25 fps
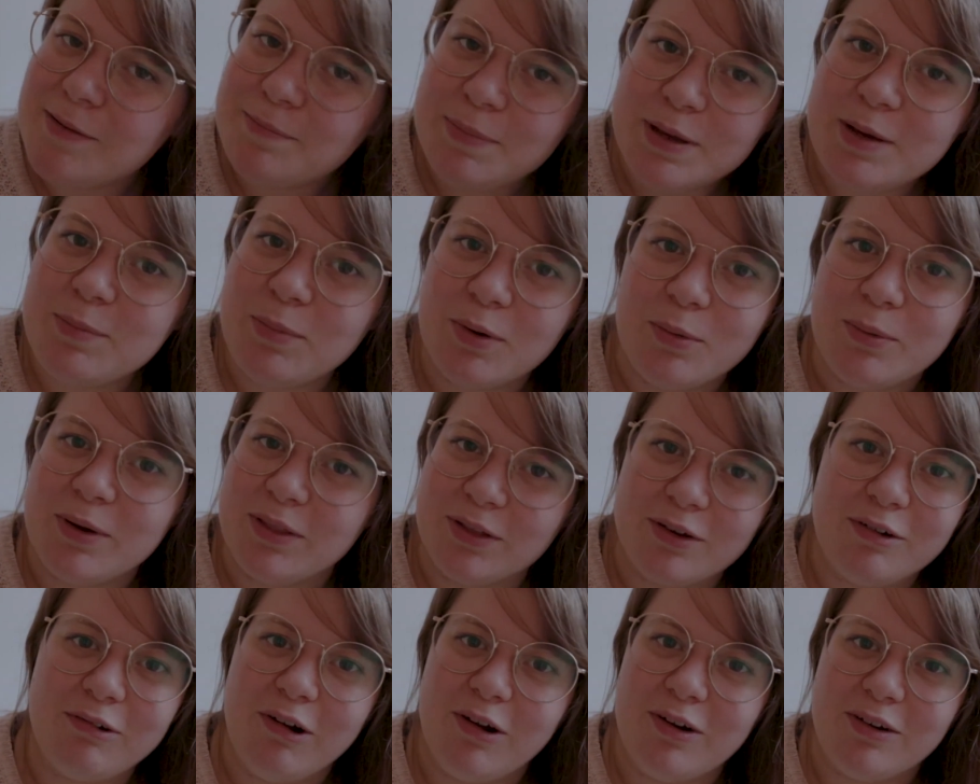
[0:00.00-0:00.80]
people
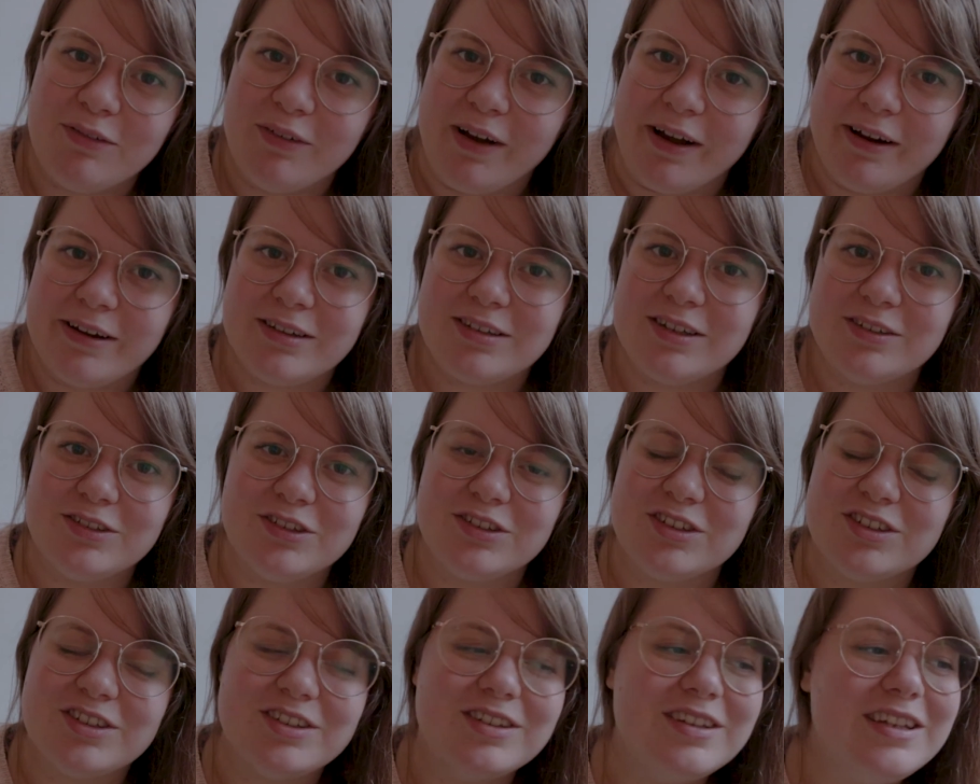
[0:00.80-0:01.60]
with coronavirus have
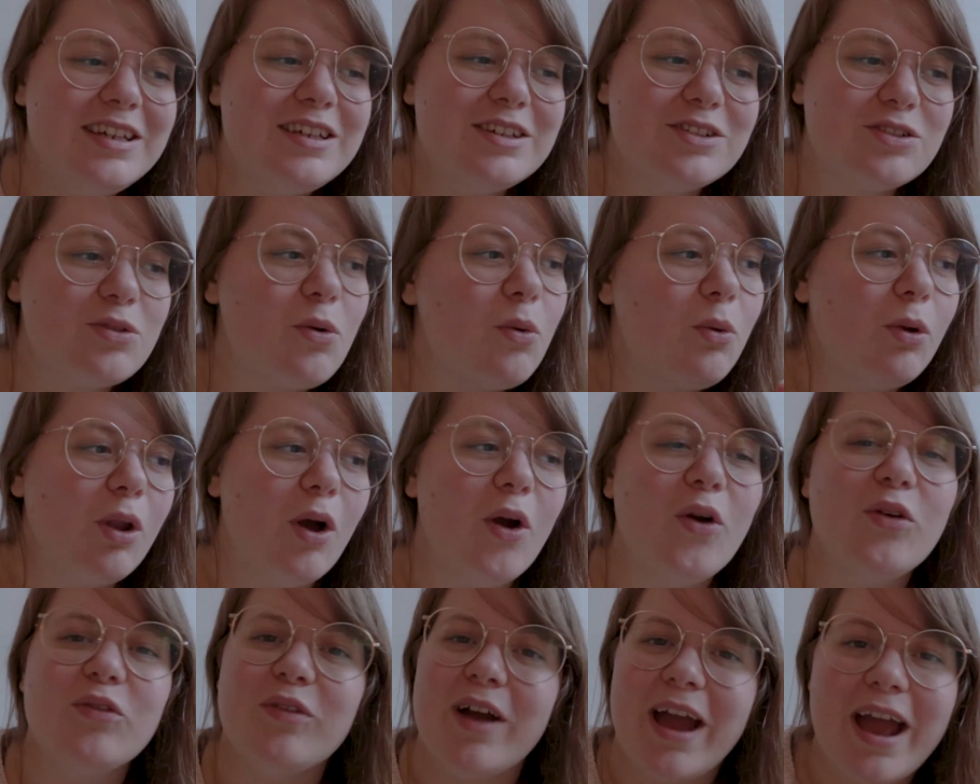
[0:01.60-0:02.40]
just sneezed all
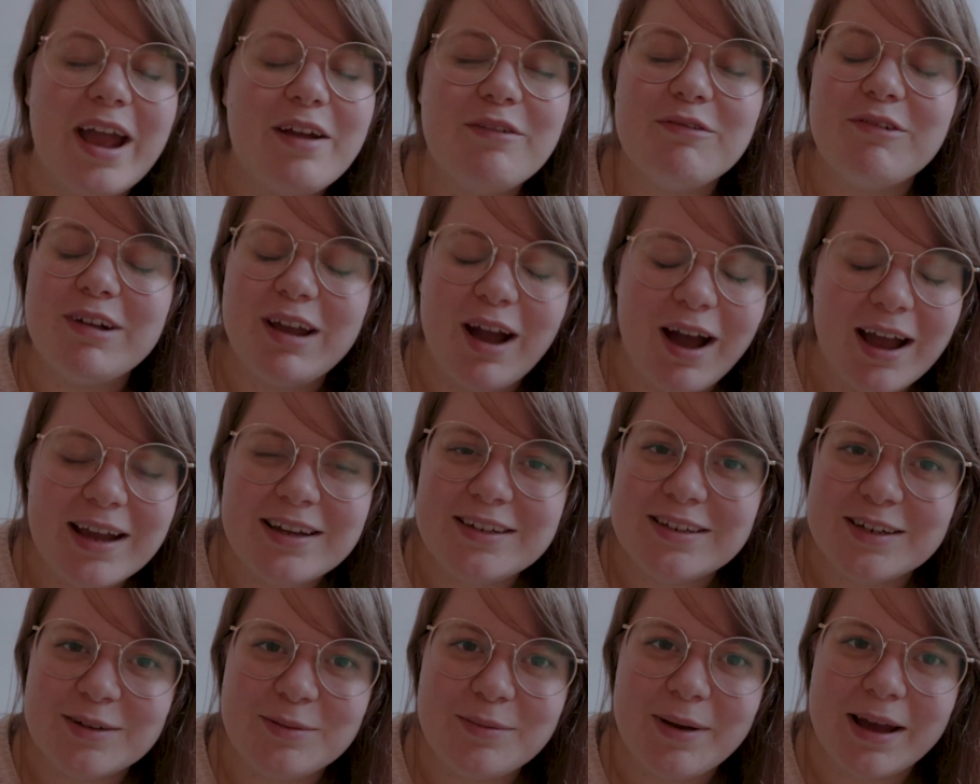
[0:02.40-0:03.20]
over every
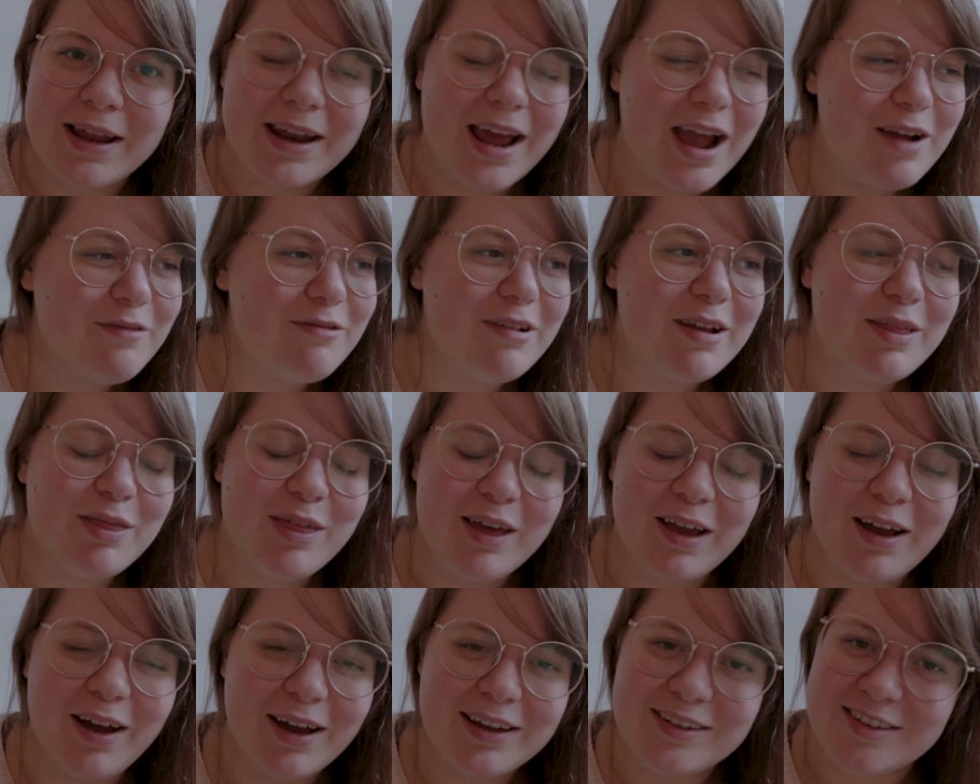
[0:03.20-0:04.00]
item and
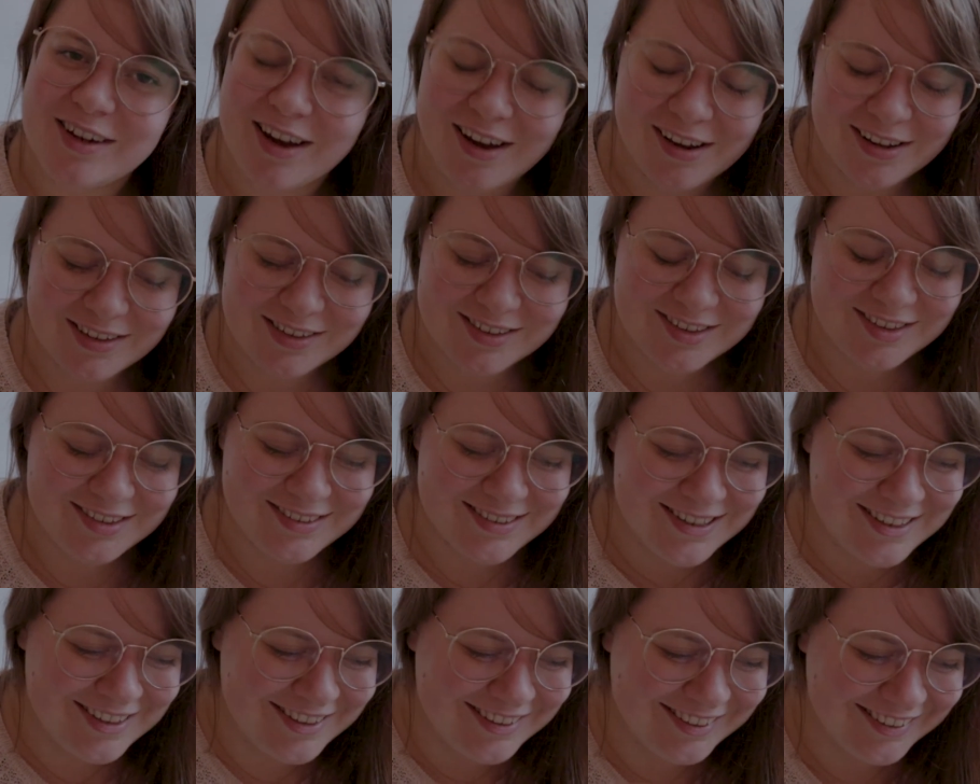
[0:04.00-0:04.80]
everything I touch.
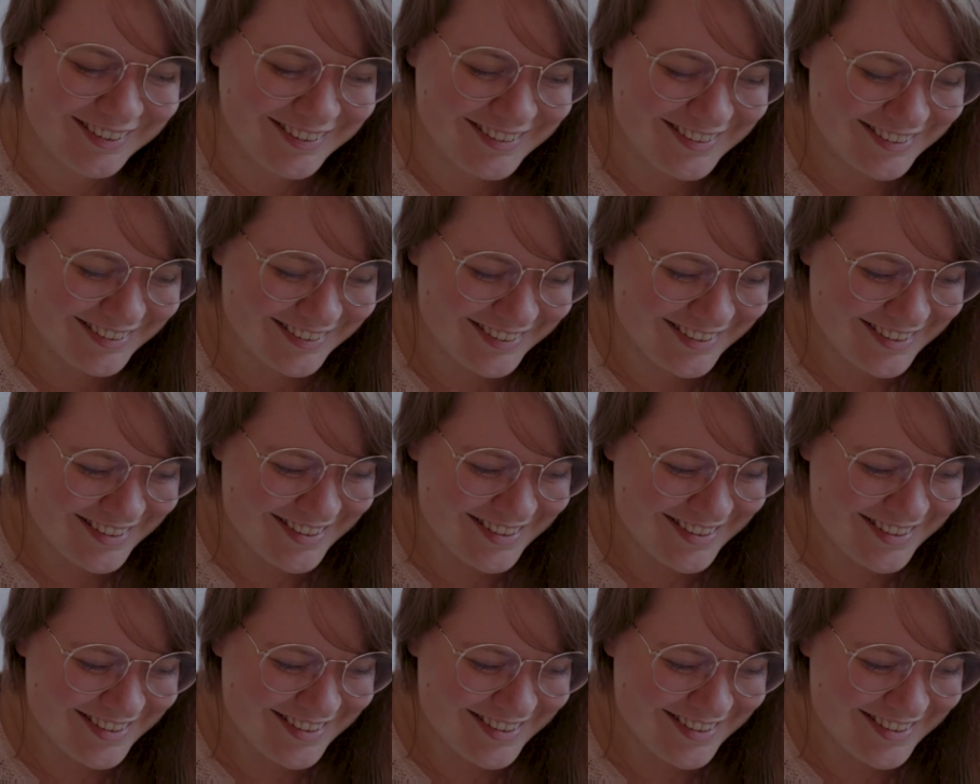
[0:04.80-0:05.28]
So